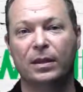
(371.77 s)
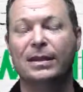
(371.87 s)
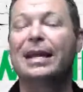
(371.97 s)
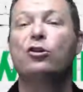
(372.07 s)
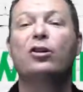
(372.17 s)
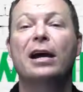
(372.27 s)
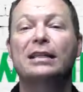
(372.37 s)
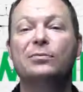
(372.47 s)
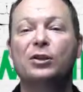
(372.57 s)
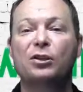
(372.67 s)
Get your
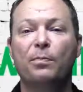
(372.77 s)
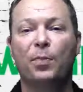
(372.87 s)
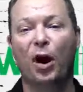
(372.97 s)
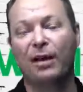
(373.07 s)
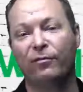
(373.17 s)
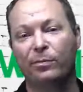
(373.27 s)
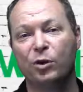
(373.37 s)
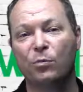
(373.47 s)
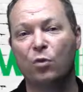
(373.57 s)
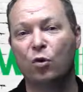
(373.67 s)
customers to buy from
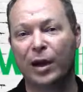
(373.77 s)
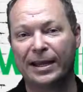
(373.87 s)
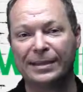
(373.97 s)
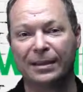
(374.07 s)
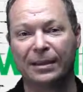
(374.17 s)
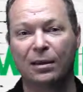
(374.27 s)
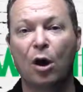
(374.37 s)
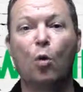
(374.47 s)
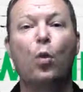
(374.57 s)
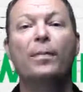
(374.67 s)
you more easily.
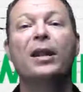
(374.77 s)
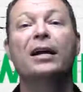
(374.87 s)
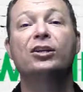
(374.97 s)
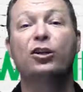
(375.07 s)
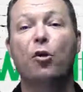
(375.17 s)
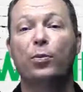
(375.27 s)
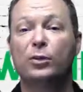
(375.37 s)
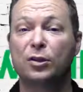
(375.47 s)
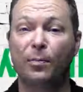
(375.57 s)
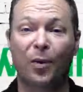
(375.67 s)
Webinar Geo
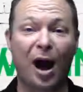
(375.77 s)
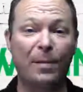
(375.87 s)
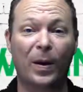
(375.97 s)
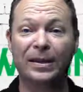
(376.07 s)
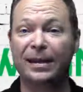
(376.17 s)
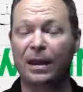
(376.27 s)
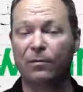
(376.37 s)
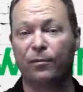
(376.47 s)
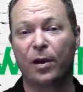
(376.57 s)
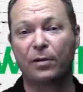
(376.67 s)
puts the buy button in
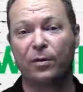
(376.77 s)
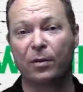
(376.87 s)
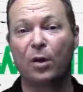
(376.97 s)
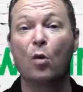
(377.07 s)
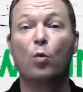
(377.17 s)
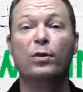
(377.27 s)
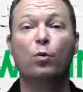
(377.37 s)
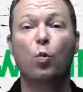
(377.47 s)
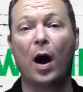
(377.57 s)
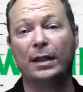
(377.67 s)
front of them with
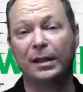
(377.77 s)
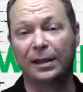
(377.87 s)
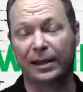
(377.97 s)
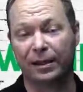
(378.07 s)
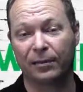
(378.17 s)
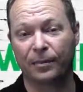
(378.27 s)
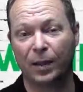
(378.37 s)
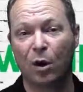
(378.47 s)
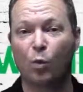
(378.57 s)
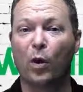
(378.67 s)
one click.
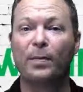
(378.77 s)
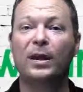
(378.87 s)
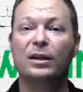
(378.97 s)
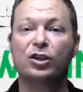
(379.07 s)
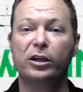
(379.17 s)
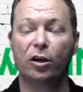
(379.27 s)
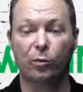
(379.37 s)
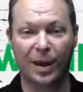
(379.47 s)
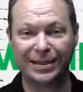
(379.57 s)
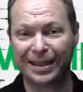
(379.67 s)
Webinar Geo
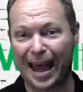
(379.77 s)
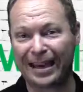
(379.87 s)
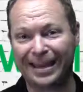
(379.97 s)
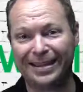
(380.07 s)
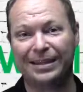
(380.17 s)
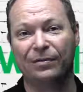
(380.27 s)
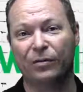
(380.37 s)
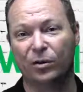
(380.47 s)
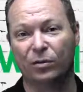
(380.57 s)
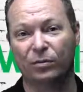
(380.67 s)
makes that easy for
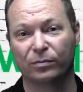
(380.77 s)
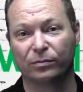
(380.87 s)
you.